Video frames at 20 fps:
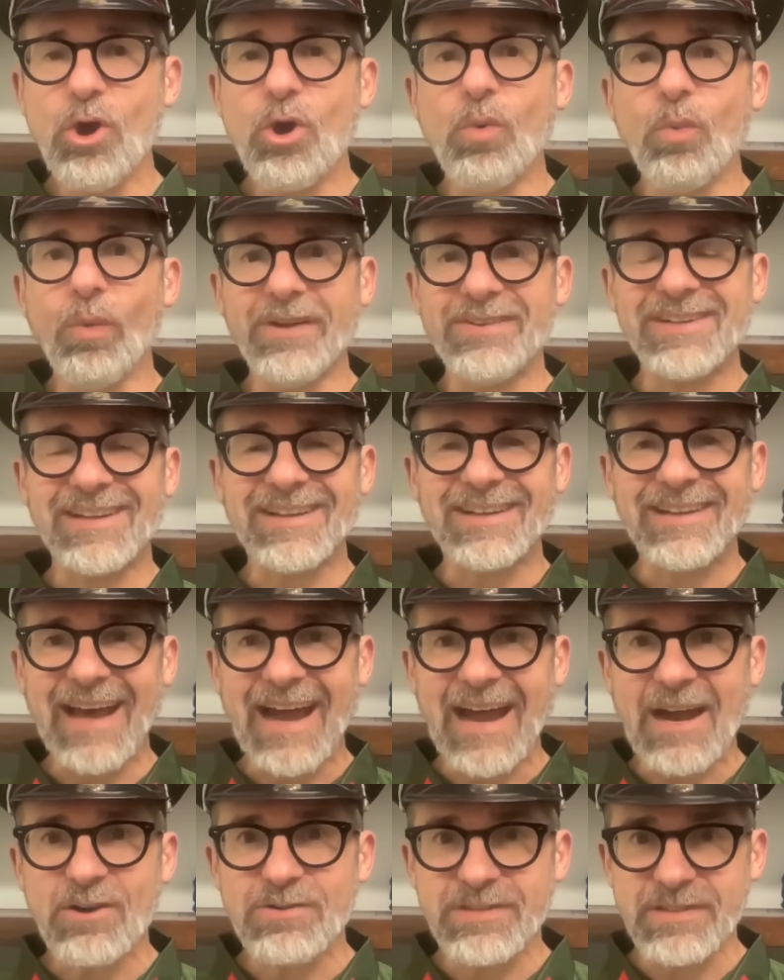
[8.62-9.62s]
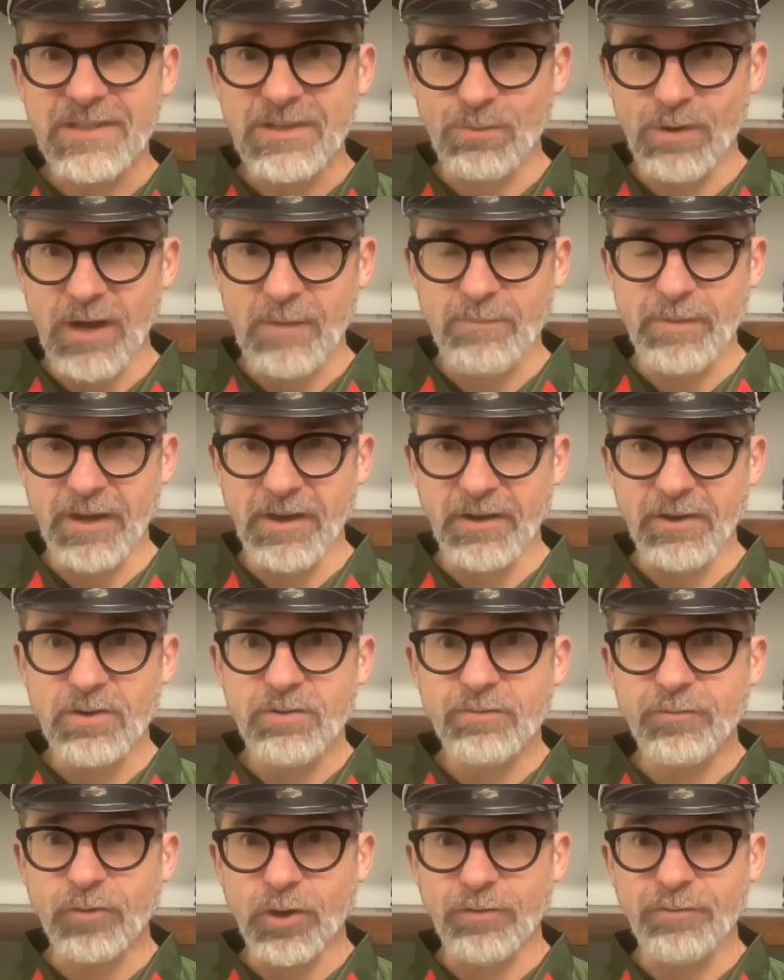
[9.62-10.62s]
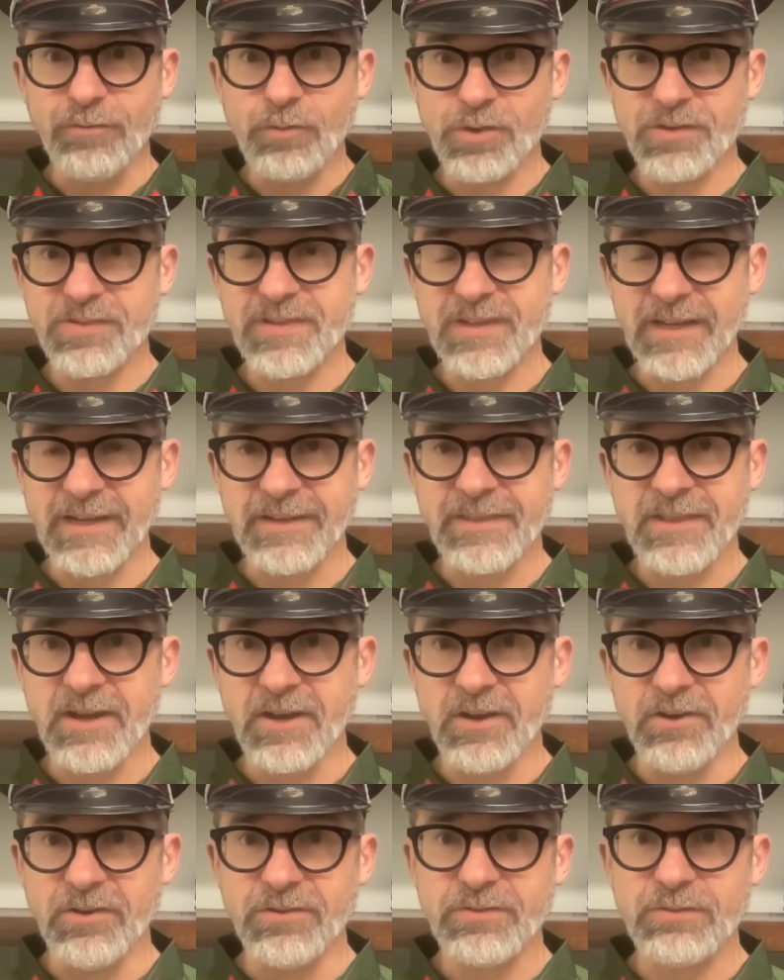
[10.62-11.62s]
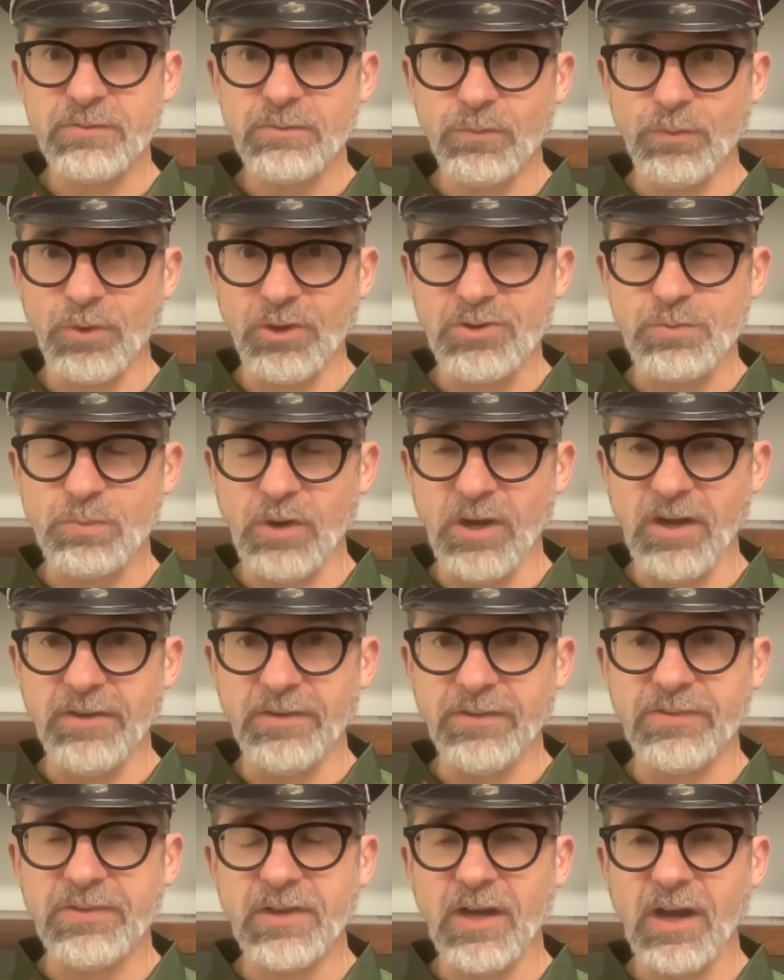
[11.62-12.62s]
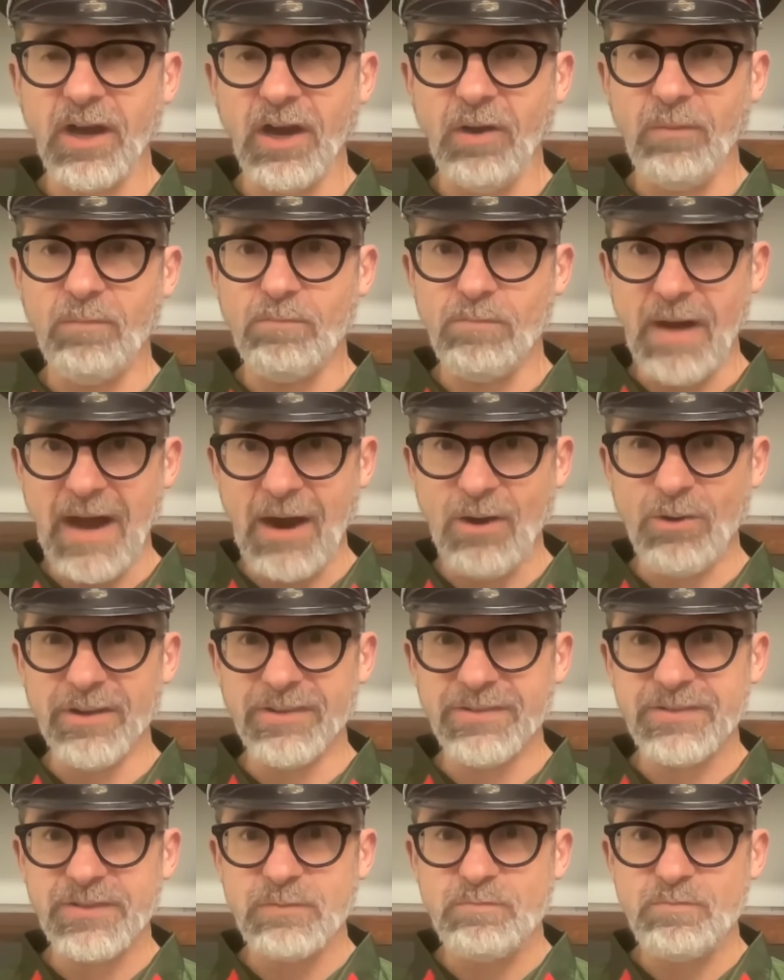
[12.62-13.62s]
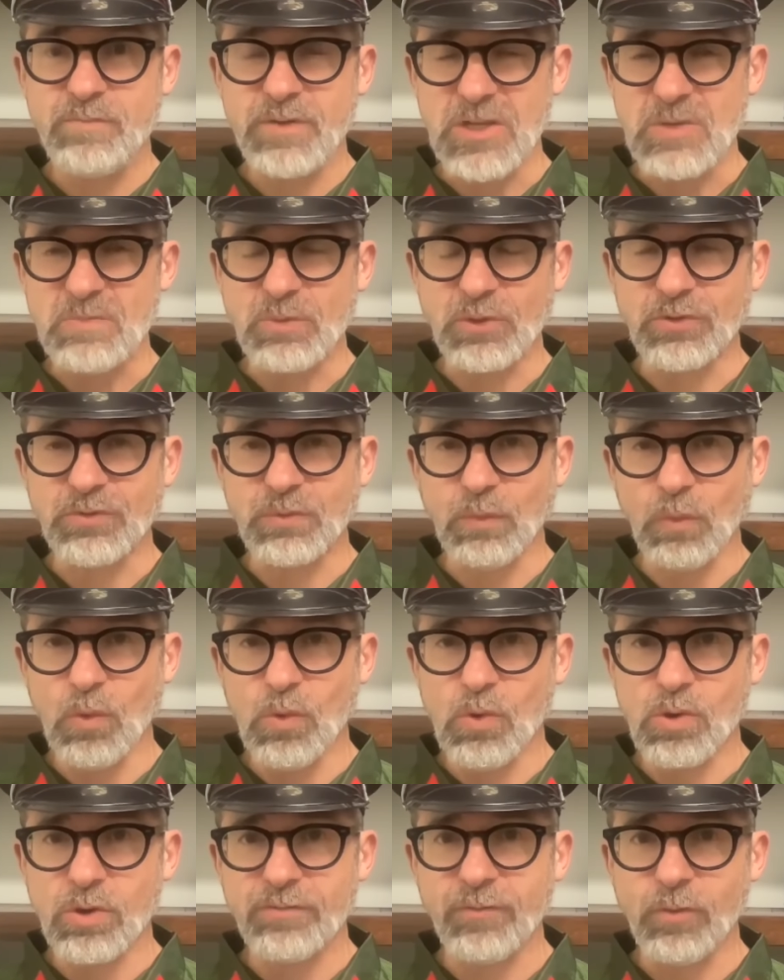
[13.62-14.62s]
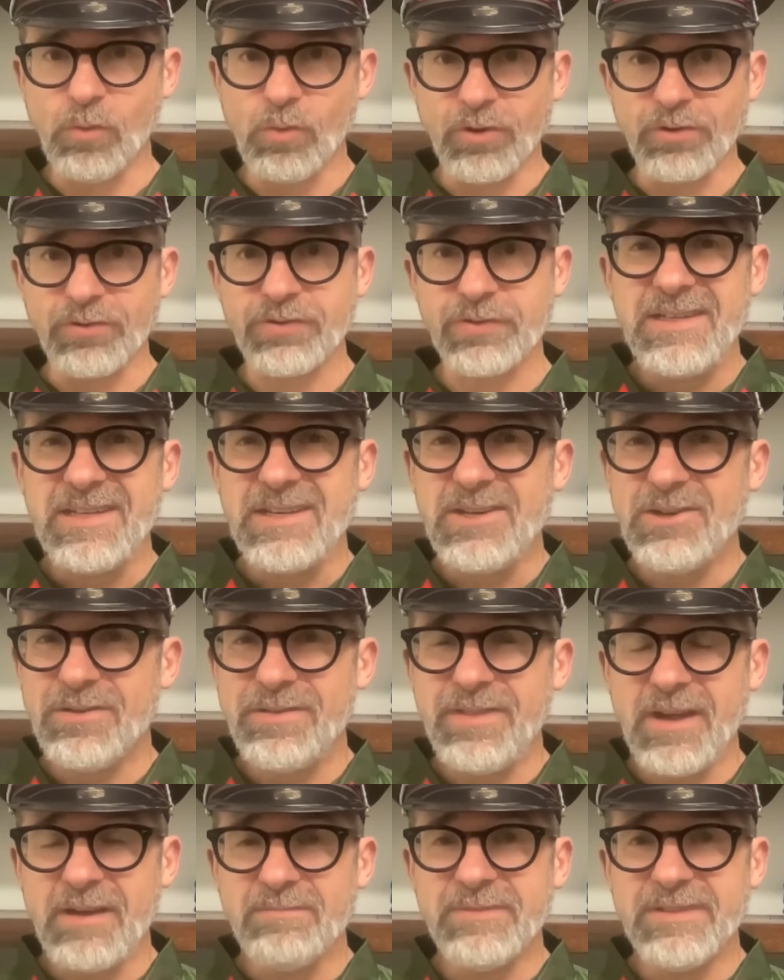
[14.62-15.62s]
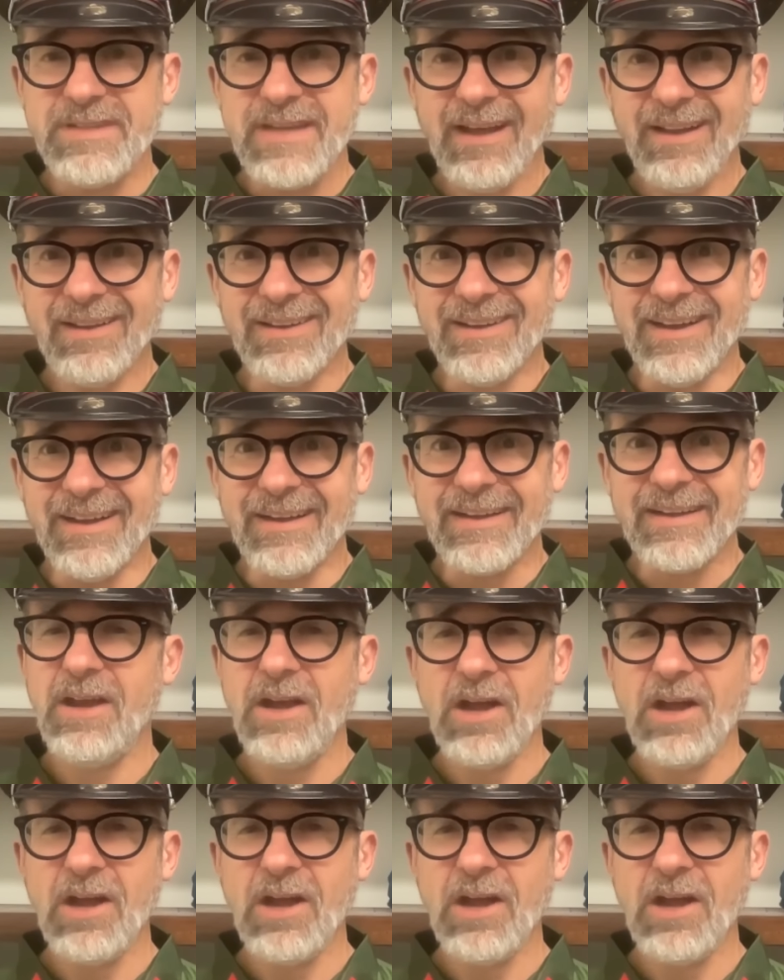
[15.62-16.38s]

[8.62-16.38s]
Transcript: was a lousy weapon for a force like theirs, which was a Maoist People's War force. To hear them tell it,